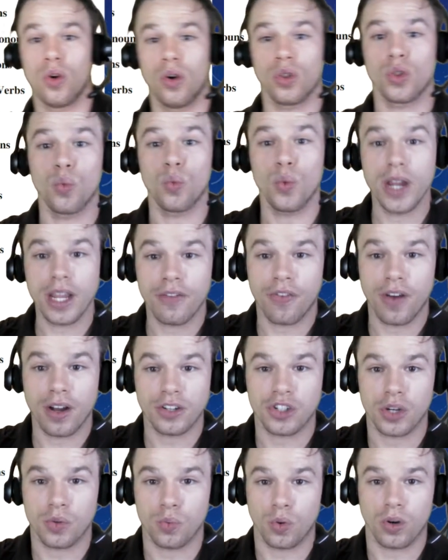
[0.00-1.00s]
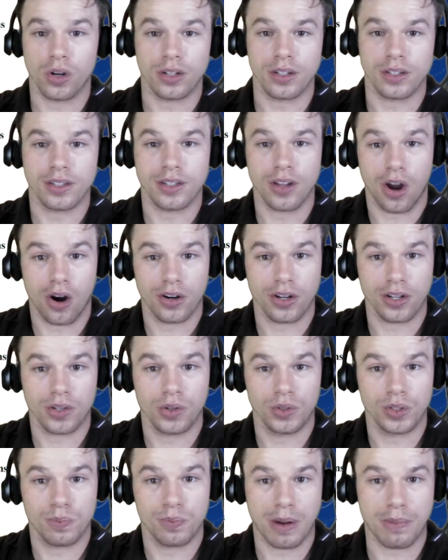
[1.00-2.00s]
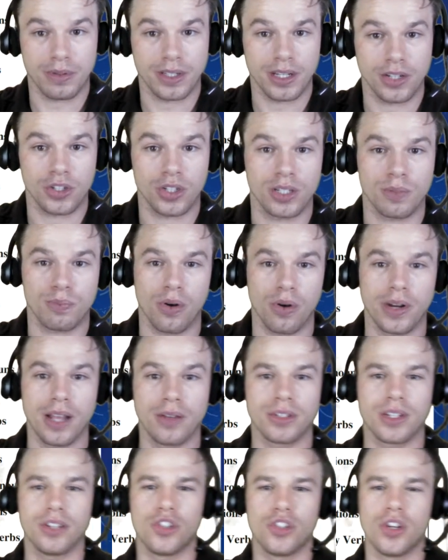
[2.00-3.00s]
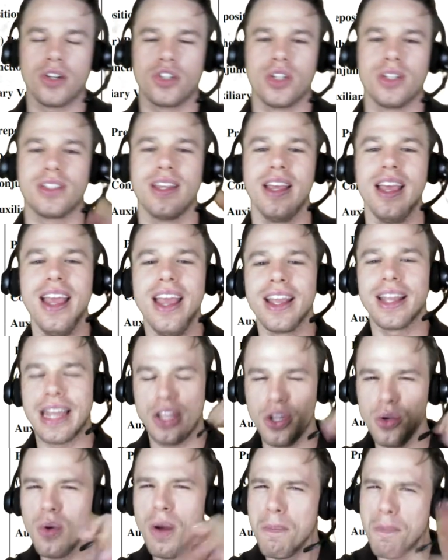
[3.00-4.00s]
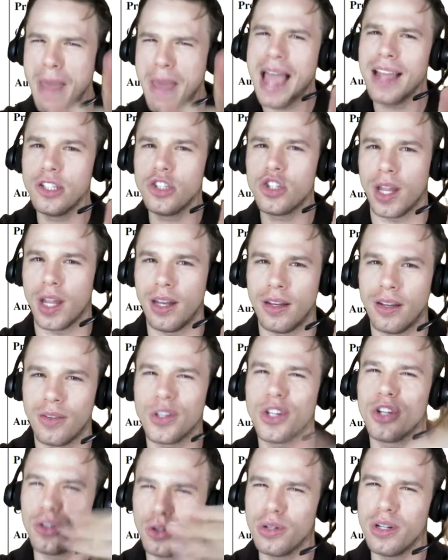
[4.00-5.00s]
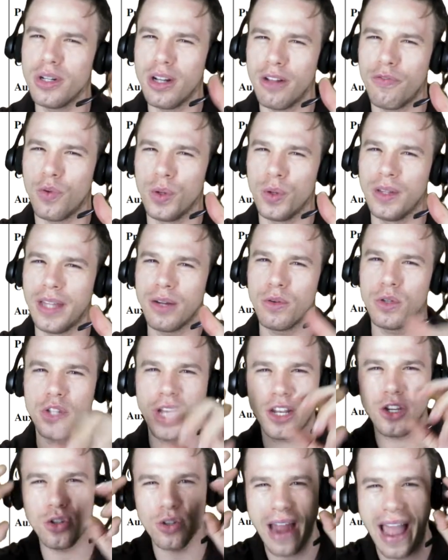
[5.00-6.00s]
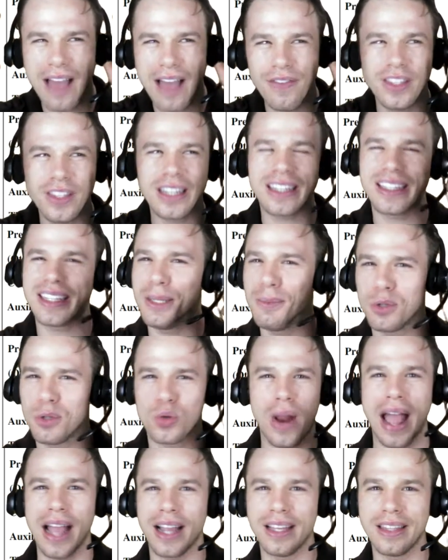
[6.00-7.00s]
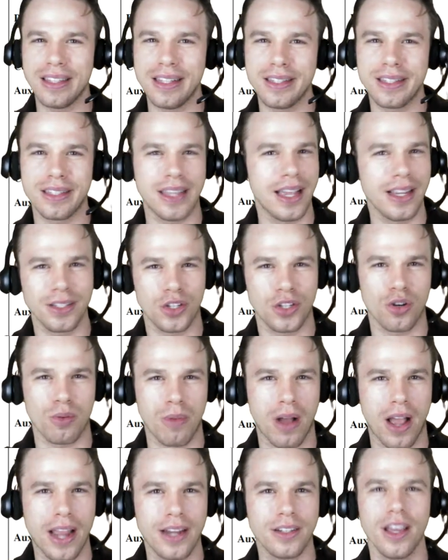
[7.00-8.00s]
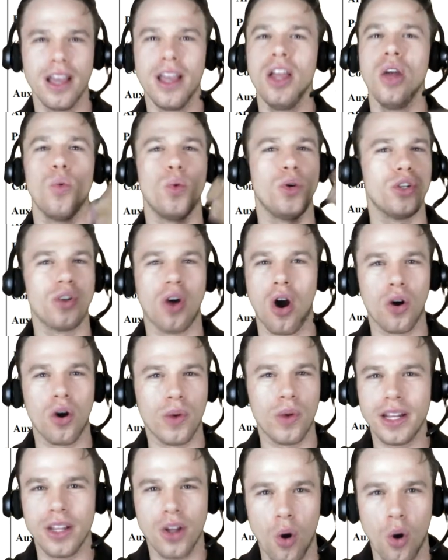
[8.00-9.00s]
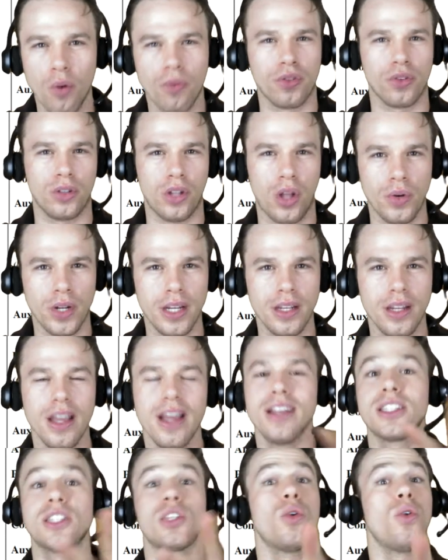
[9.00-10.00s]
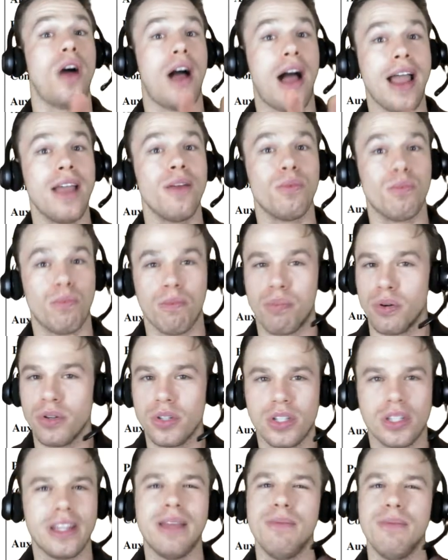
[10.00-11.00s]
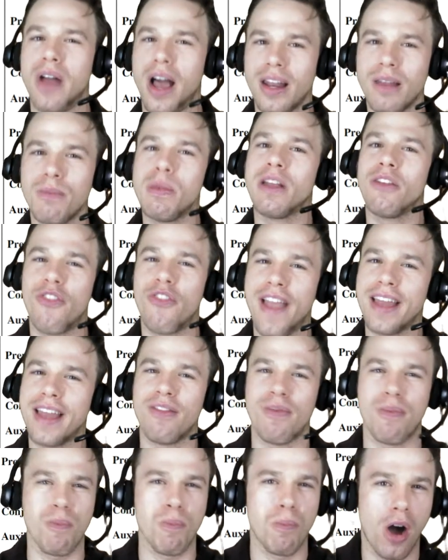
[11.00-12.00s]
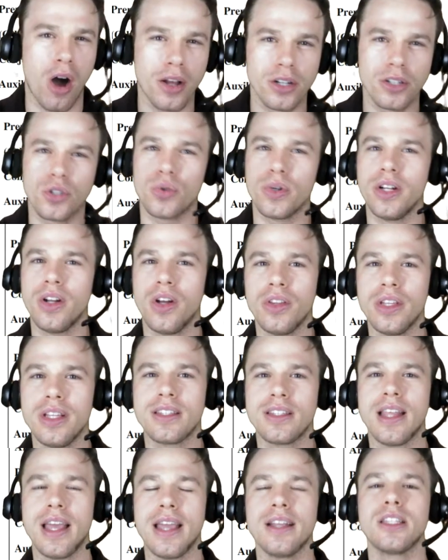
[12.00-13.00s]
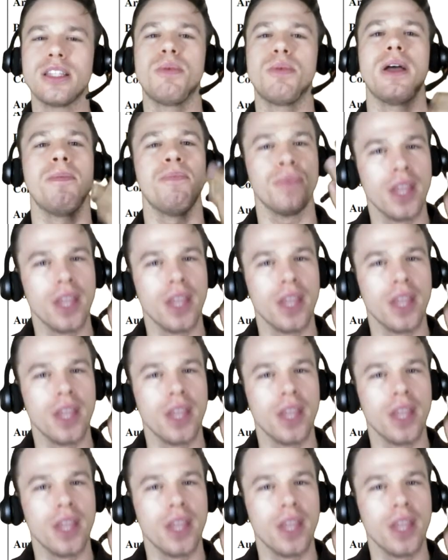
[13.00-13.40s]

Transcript: the weak function words, articles, prepositions, pronouns, conjunctions. Can you imagine you're learning a foreign language and you're having to keep track of these things in your mind when you're already overloaded? So I personally am not a big fan of monitoring all these things, but